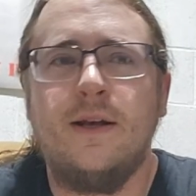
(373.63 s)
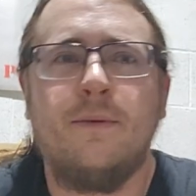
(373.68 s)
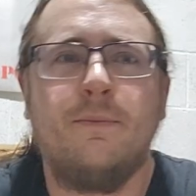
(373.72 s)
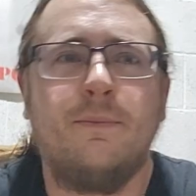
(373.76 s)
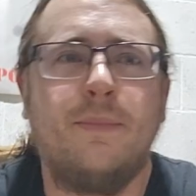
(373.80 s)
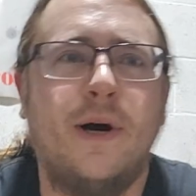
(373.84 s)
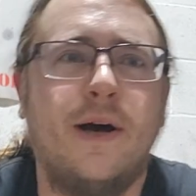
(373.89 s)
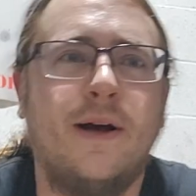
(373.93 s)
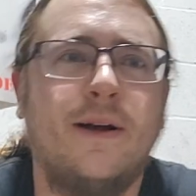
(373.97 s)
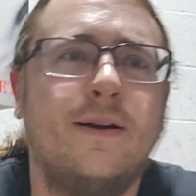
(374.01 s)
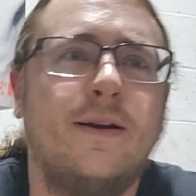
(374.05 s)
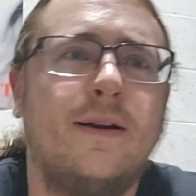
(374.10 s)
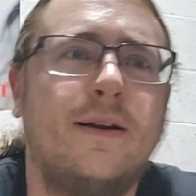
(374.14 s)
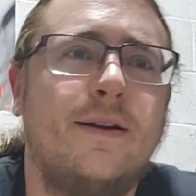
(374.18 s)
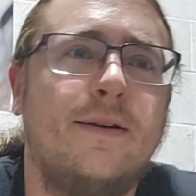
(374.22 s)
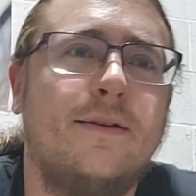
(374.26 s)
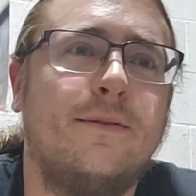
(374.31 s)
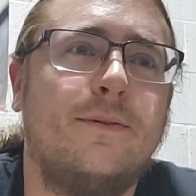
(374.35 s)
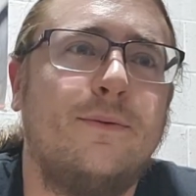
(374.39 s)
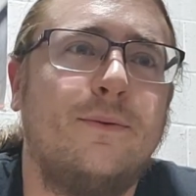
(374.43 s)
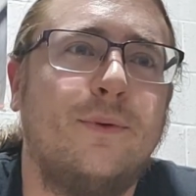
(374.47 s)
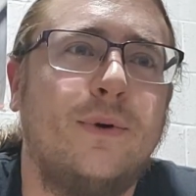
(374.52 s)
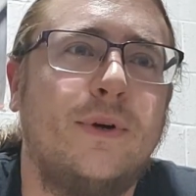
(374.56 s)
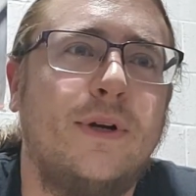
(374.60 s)
But
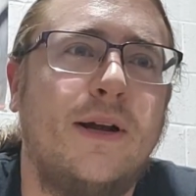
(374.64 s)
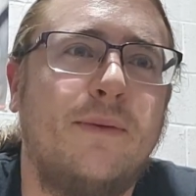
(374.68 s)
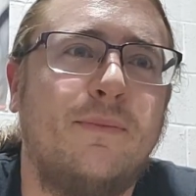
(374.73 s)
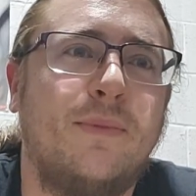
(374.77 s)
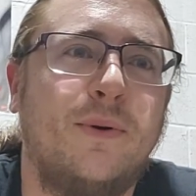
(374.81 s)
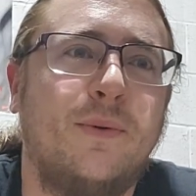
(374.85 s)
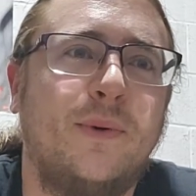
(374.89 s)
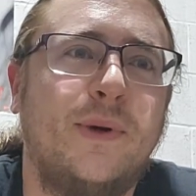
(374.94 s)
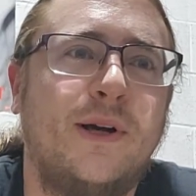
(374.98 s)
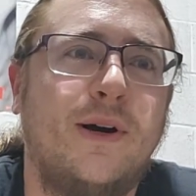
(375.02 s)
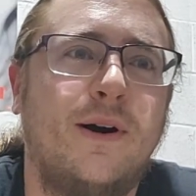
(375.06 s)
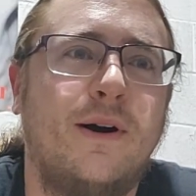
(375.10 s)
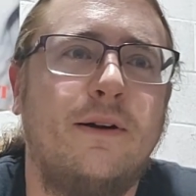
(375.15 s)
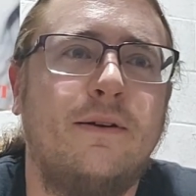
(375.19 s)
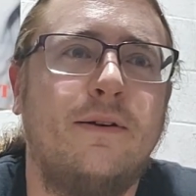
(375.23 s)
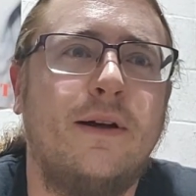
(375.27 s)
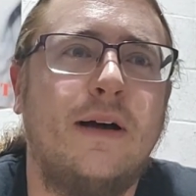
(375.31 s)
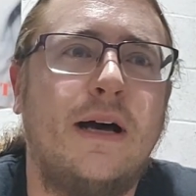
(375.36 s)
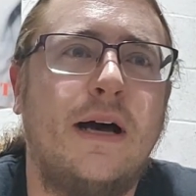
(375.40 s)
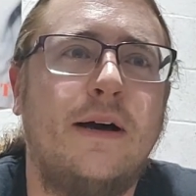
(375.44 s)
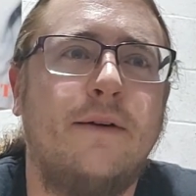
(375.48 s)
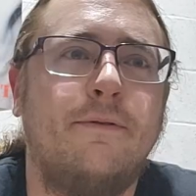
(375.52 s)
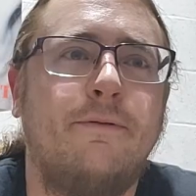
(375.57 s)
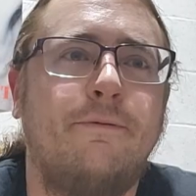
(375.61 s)
what number are we on?
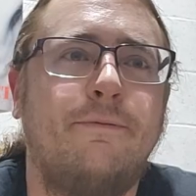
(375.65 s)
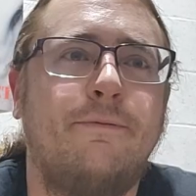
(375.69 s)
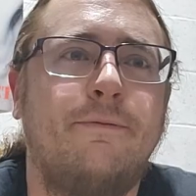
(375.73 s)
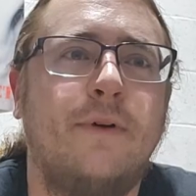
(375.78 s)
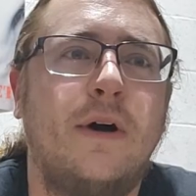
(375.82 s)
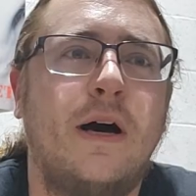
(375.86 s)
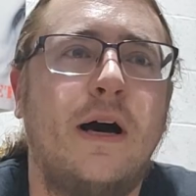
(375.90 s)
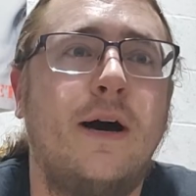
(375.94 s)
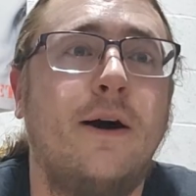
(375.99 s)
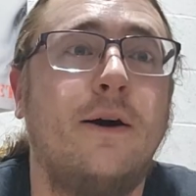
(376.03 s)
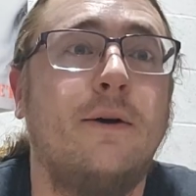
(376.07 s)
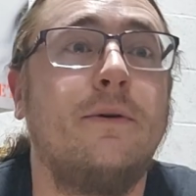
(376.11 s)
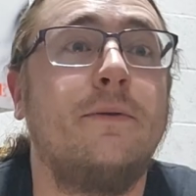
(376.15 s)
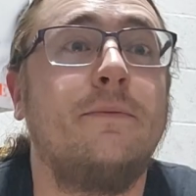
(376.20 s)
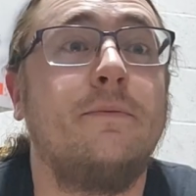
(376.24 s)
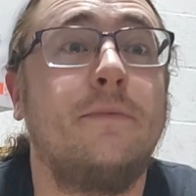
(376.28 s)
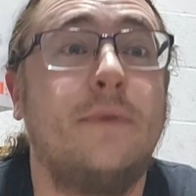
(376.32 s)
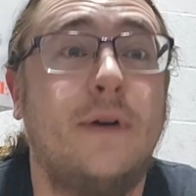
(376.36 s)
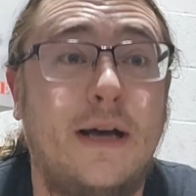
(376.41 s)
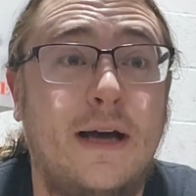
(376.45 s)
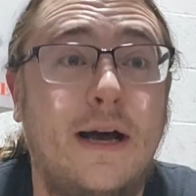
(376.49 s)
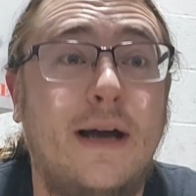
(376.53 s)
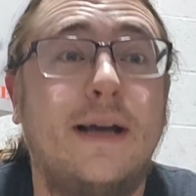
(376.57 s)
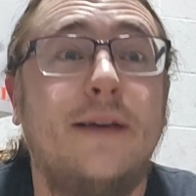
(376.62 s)
Oh,
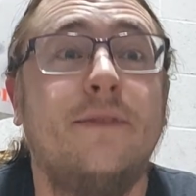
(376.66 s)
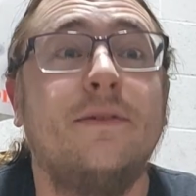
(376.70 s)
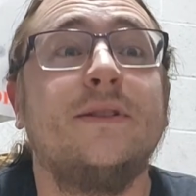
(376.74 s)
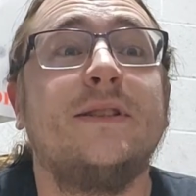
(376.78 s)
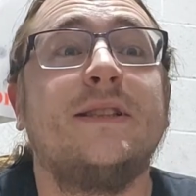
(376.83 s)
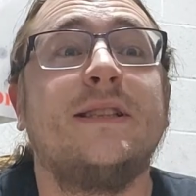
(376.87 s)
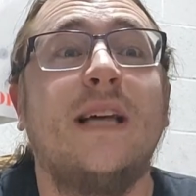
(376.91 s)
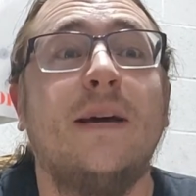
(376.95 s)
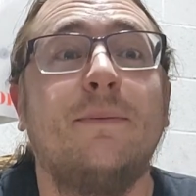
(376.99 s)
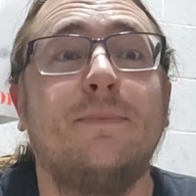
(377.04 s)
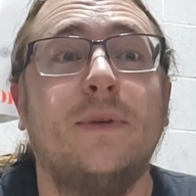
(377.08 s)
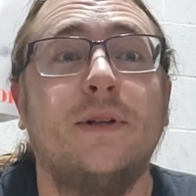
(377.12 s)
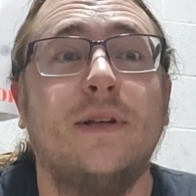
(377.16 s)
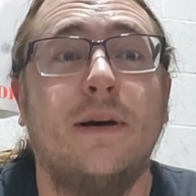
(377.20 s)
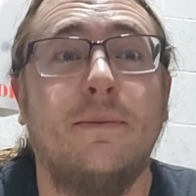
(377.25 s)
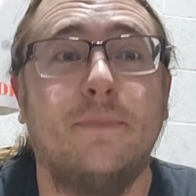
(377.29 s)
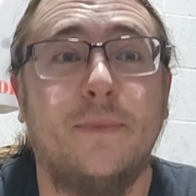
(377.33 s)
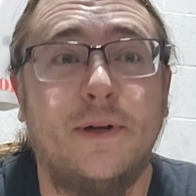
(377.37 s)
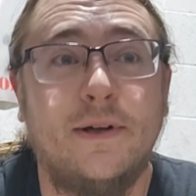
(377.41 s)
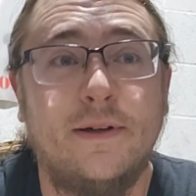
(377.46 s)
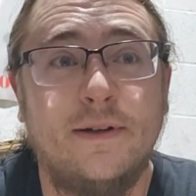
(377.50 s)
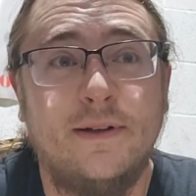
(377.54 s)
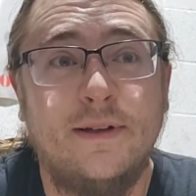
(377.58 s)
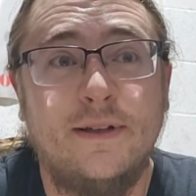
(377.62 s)
I even skipped a
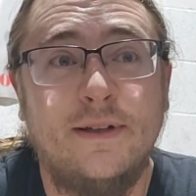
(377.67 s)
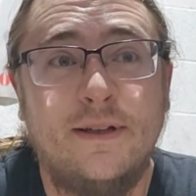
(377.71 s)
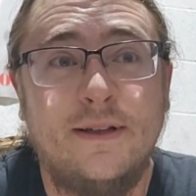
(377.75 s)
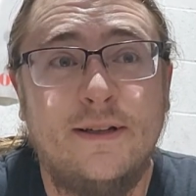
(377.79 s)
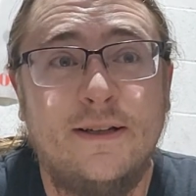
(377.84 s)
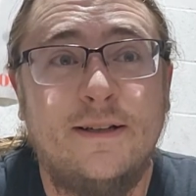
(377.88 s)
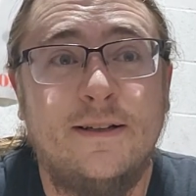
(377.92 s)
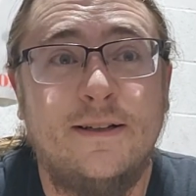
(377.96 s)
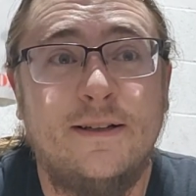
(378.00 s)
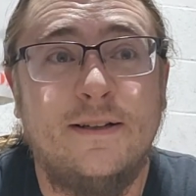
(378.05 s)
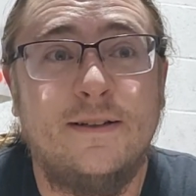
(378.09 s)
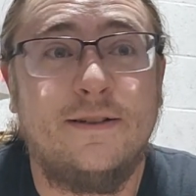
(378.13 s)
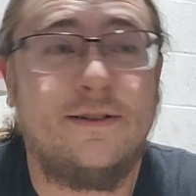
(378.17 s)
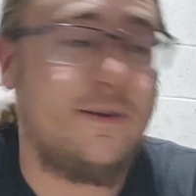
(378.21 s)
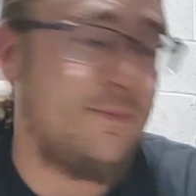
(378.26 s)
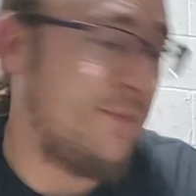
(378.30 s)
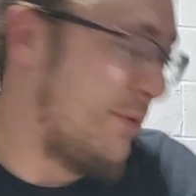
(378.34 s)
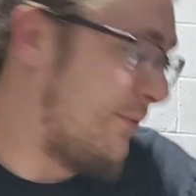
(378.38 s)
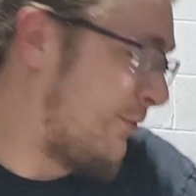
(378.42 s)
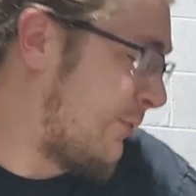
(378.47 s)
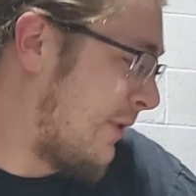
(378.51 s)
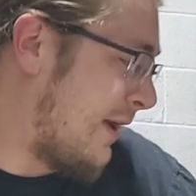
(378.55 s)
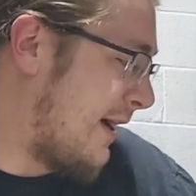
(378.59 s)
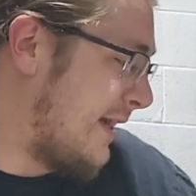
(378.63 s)
number. So
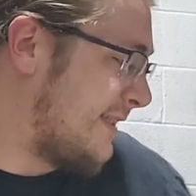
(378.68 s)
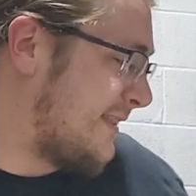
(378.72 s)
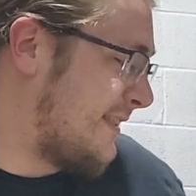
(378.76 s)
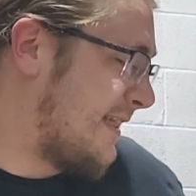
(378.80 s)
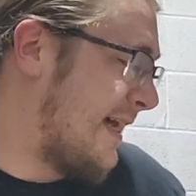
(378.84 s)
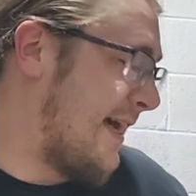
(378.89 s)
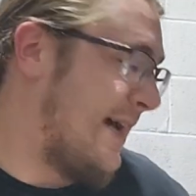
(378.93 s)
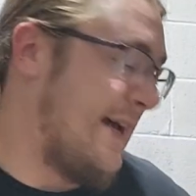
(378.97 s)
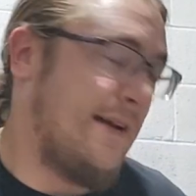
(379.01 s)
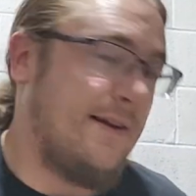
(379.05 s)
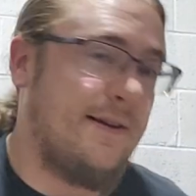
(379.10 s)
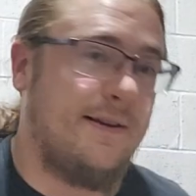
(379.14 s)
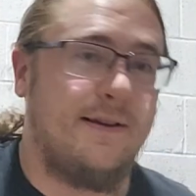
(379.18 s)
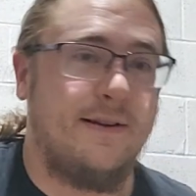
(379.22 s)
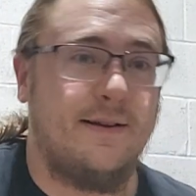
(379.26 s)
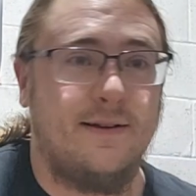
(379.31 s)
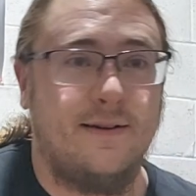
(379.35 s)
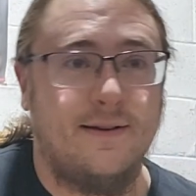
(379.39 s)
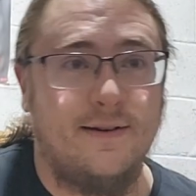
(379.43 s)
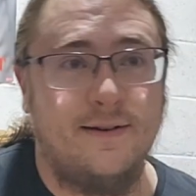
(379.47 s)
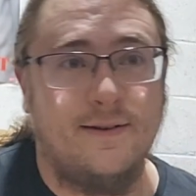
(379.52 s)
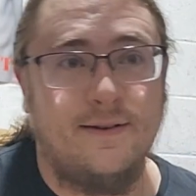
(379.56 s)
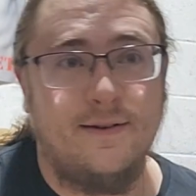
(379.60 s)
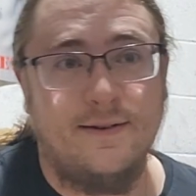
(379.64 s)
before I say,
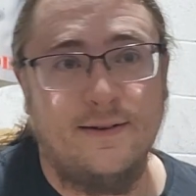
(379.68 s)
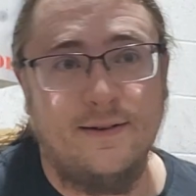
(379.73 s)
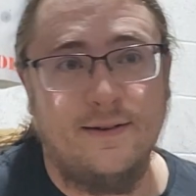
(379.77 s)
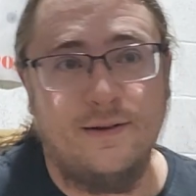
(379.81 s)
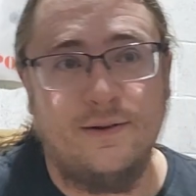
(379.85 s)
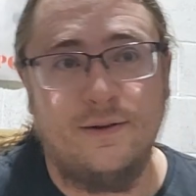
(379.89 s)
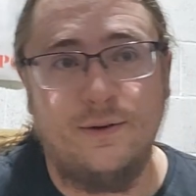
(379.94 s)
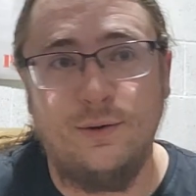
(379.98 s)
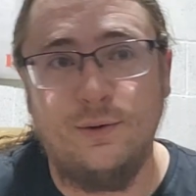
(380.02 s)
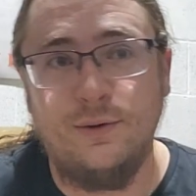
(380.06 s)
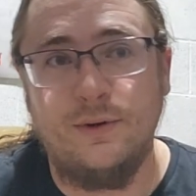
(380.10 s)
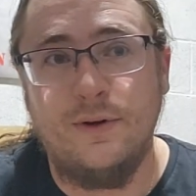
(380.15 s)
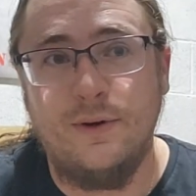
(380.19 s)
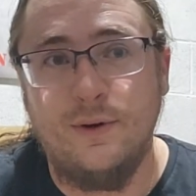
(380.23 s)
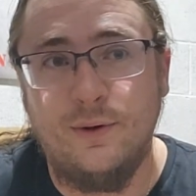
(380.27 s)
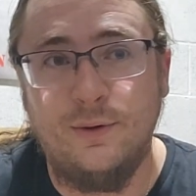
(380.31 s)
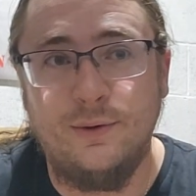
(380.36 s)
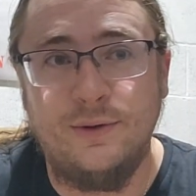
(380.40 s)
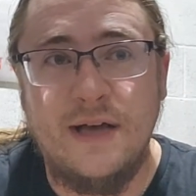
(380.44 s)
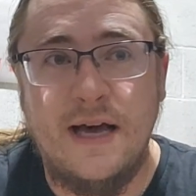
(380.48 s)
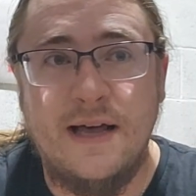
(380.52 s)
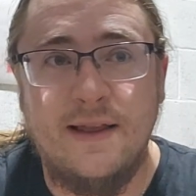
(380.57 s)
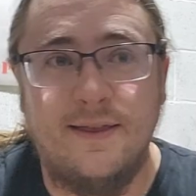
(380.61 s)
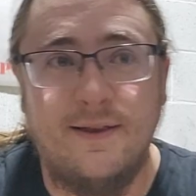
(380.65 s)

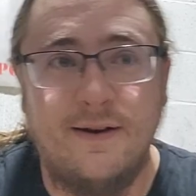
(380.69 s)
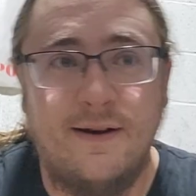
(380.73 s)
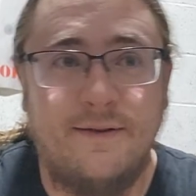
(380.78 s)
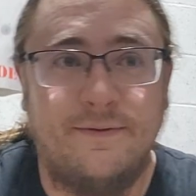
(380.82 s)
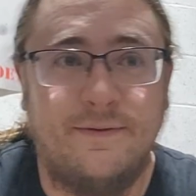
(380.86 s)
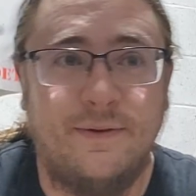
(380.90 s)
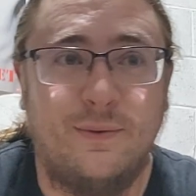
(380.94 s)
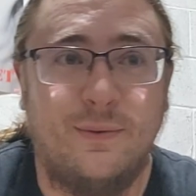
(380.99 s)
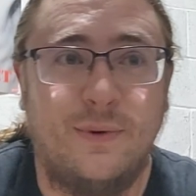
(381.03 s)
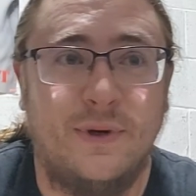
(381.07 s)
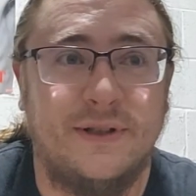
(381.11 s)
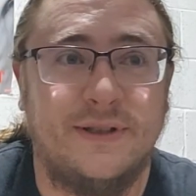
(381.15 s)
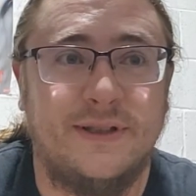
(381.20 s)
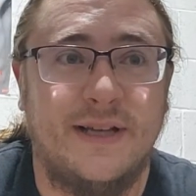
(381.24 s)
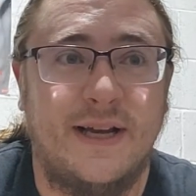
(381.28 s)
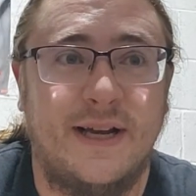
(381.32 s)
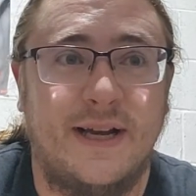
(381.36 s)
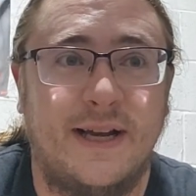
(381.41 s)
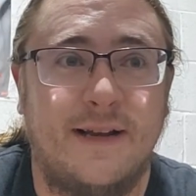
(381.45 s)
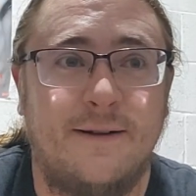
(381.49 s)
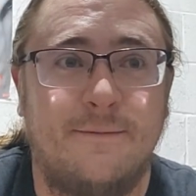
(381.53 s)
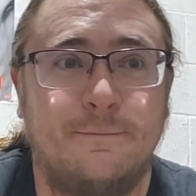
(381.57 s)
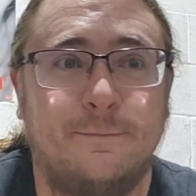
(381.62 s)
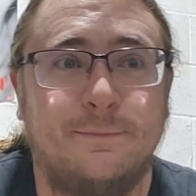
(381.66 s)
hold that thought for 1
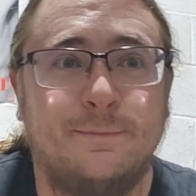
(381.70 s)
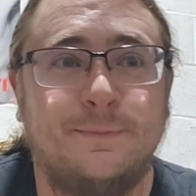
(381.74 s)
second.